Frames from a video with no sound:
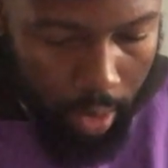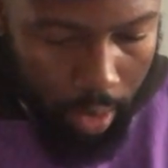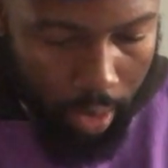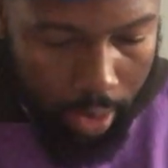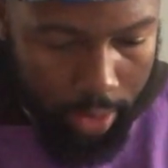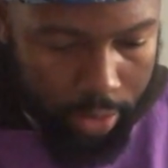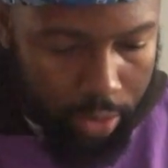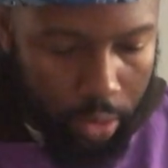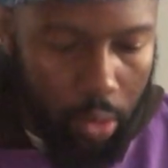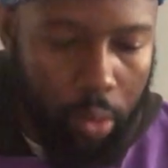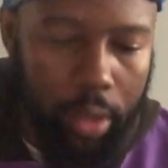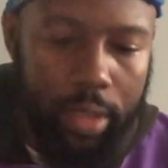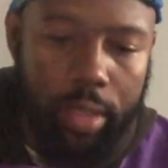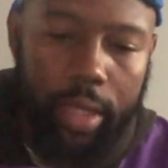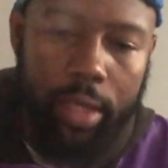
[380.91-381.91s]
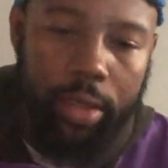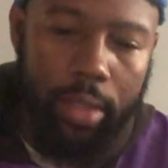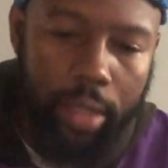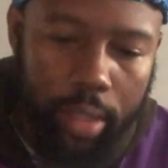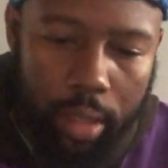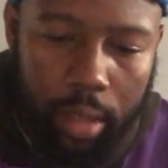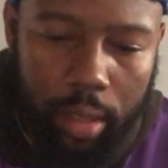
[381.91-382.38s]
All right, so let's get
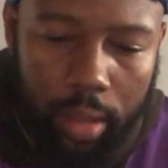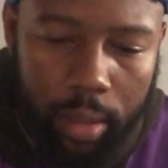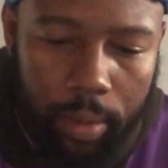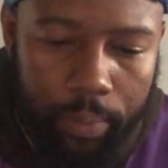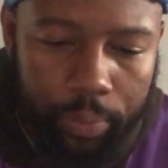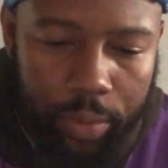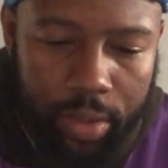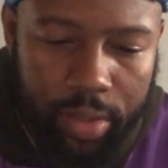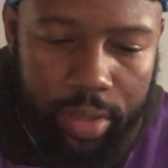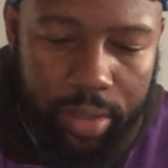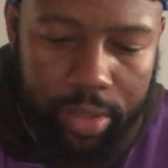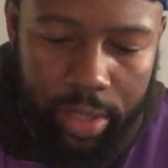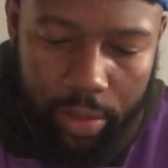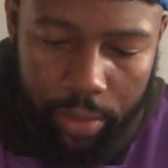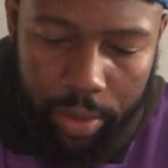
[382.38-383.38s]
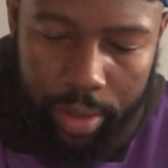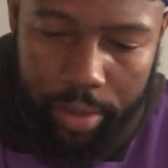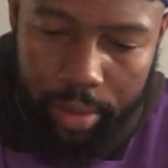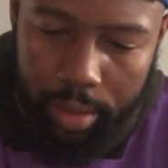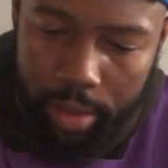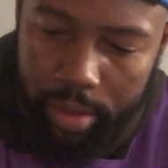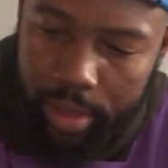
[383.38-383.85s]
the uh, the
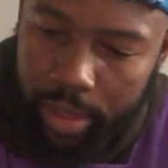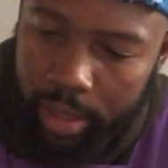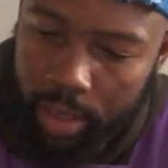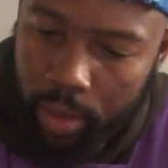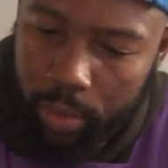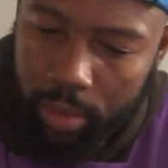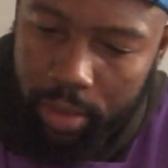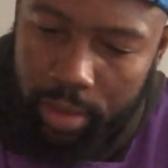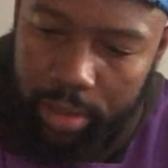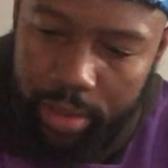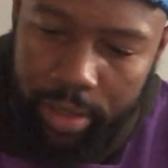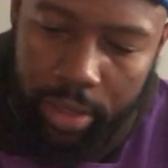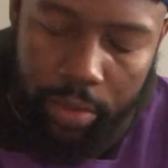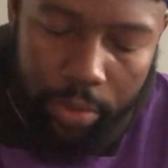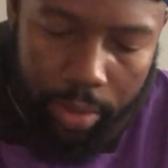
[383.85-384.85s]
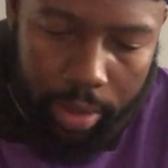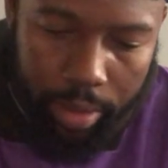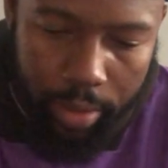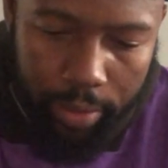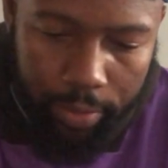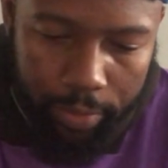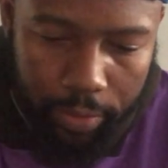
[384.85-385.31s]
centurion because he healed the centurion
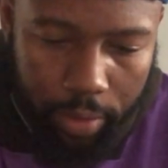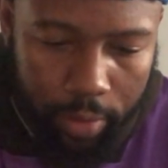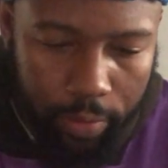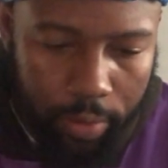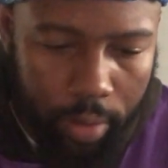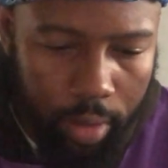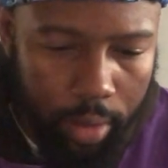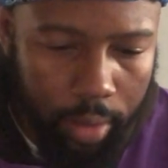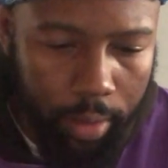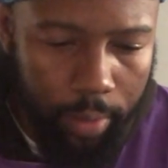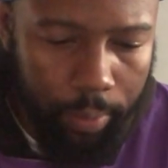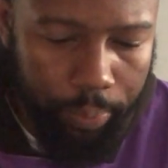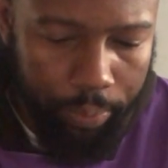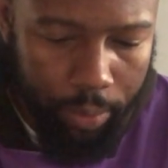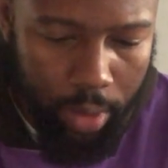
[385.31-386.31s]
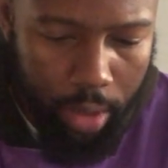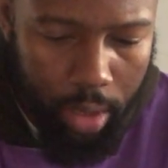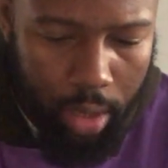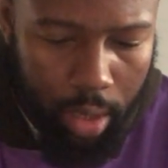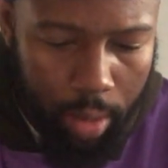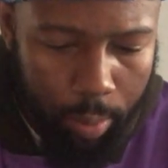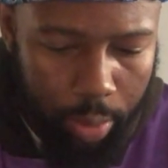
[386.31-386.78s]
of of um,
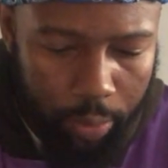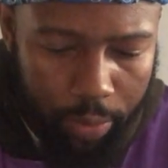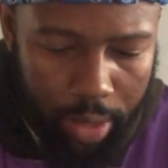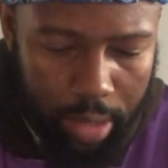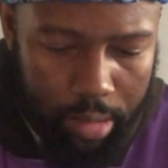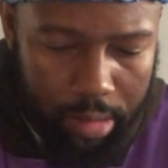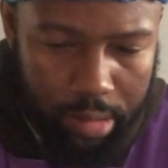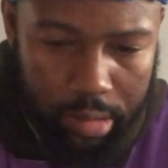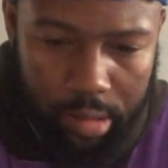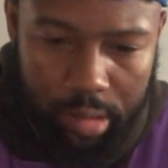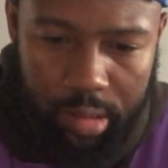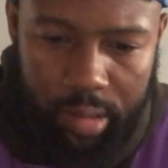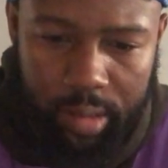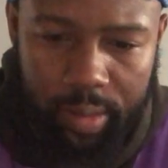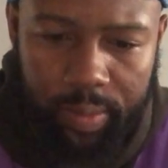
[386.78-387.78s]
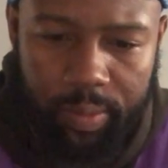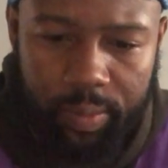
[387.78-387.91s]
paralysis.